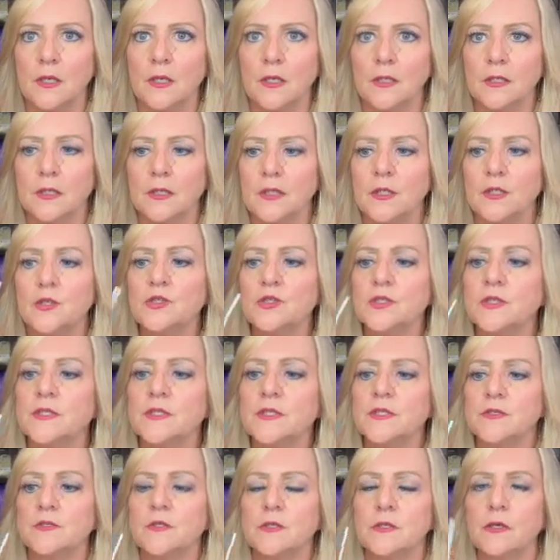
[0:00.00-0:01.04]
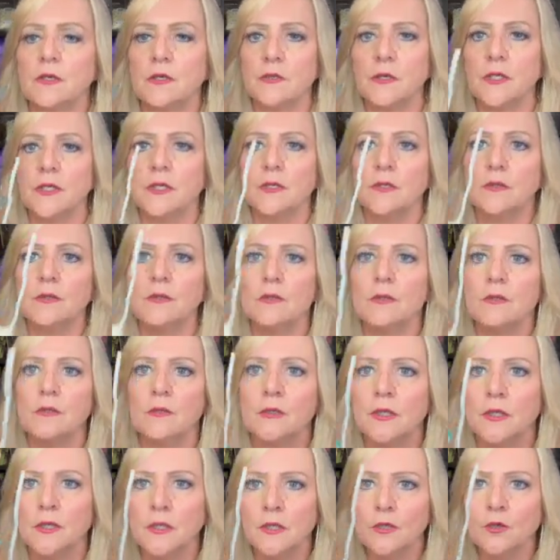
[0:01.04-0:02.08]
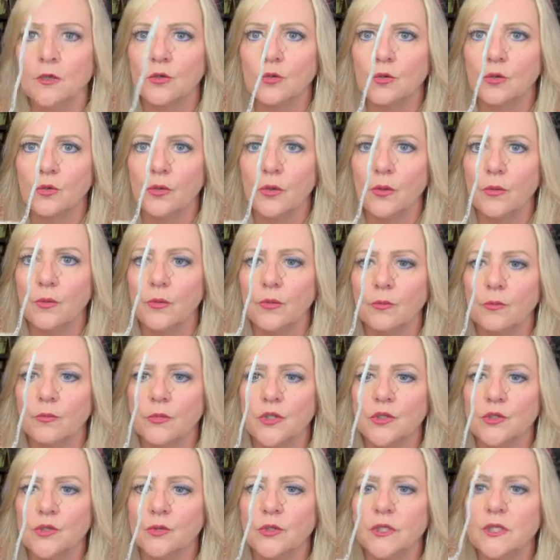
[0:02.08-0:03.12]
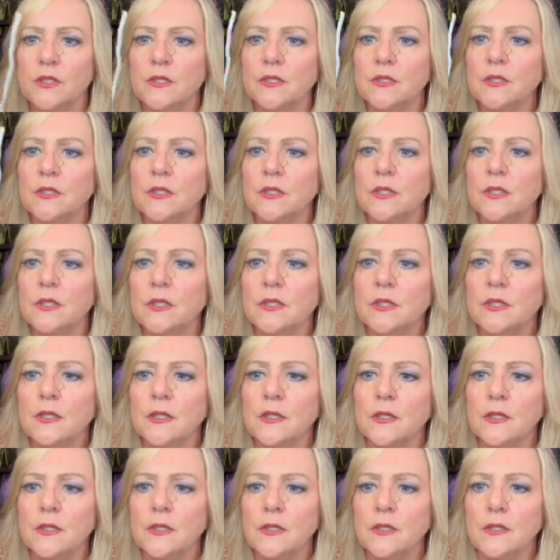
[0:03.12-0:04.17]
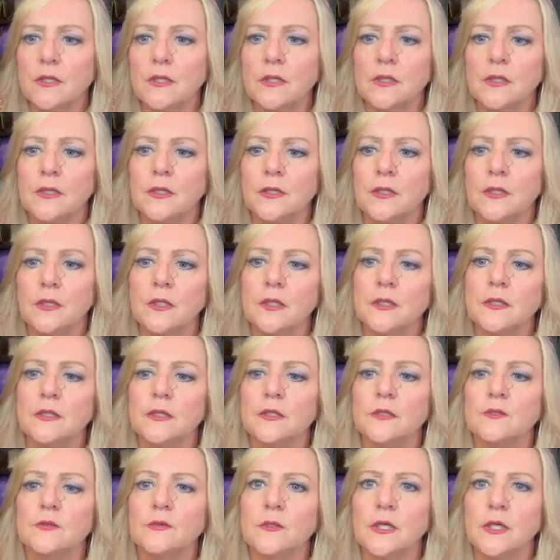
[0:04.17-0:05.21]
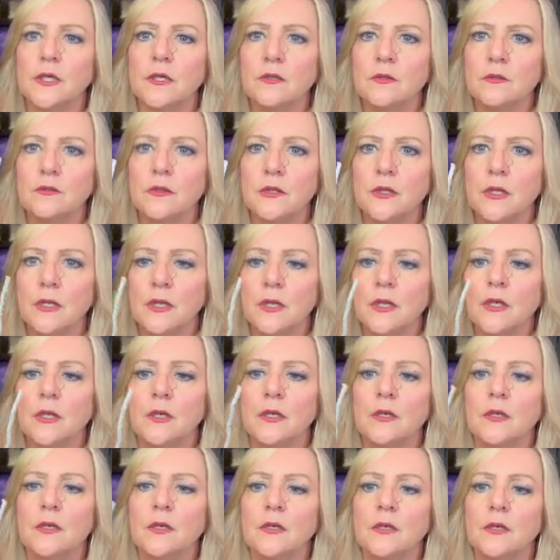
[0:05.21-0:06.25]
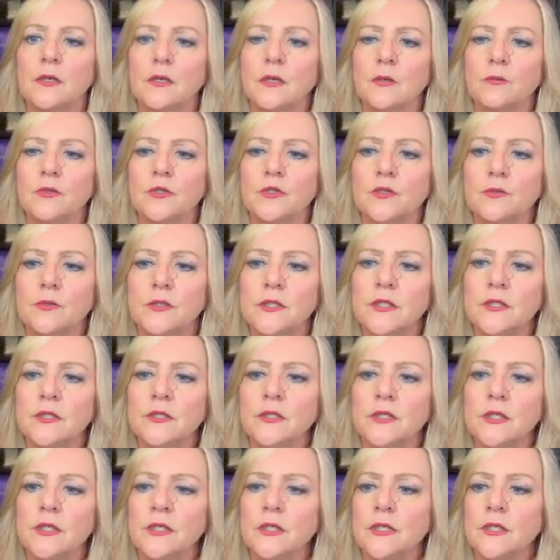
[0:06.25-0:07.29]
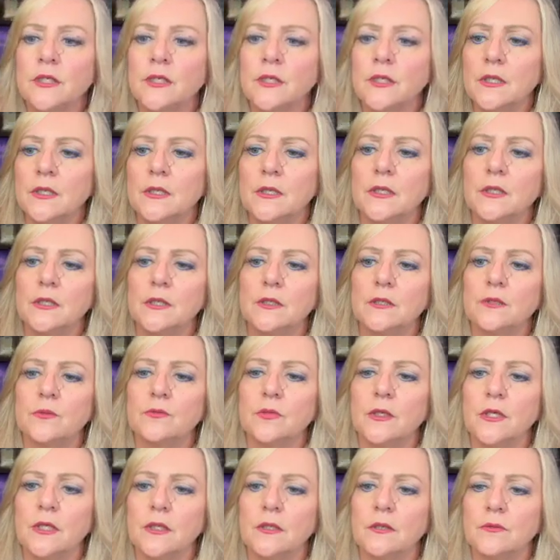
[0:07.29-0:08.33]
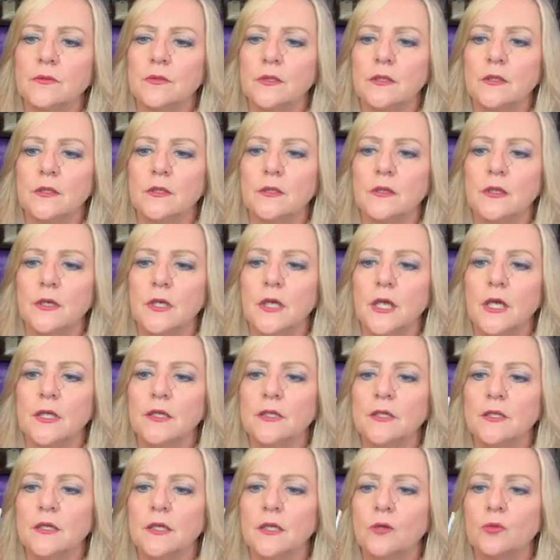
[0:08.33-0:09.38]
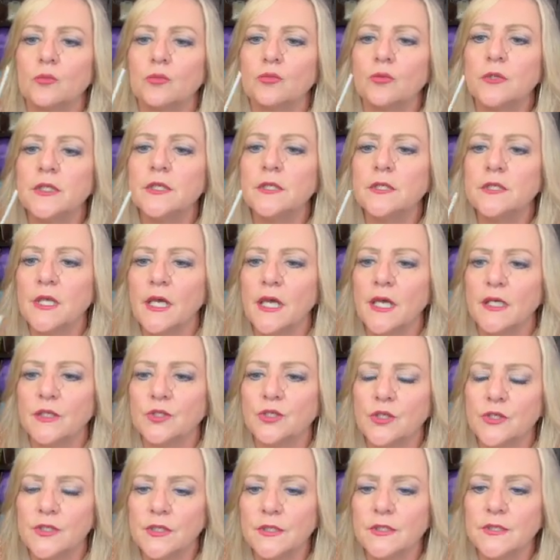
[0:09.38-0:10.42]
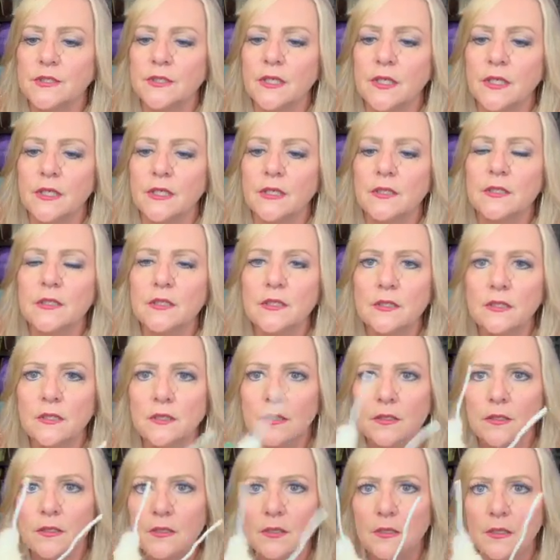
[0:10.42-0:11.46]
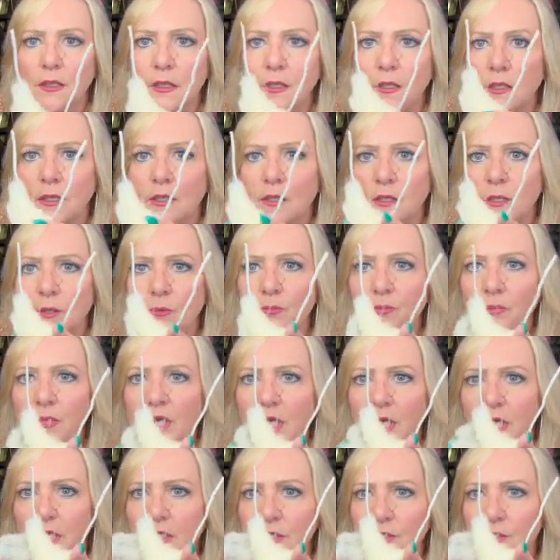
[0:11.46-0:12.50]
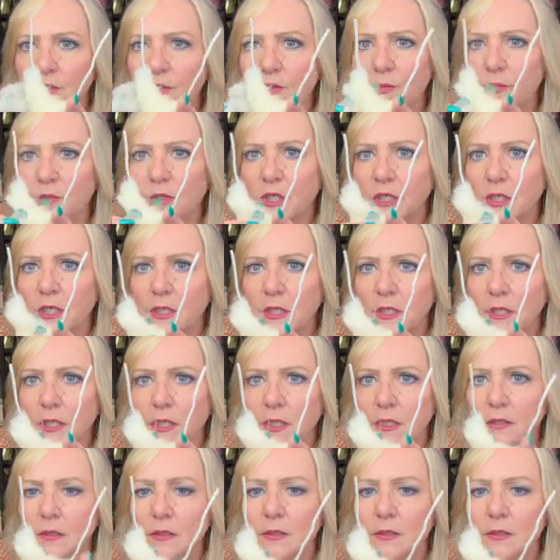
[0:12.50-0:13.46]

And I usually start out here, and I go between the leg and then around. Between the leg and around. And then I'll reattach this end back to the body.